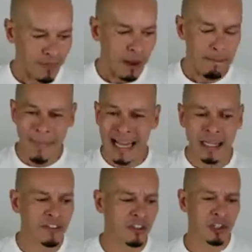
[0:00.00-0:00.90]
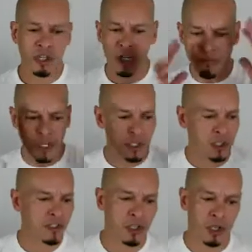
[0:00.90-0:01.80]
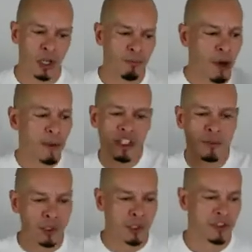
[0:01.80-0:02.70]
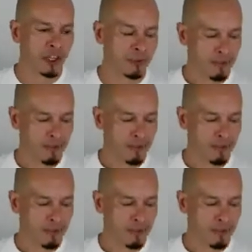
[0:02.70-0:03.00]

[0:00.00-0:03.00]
Balance is good, vision is good, perception is good.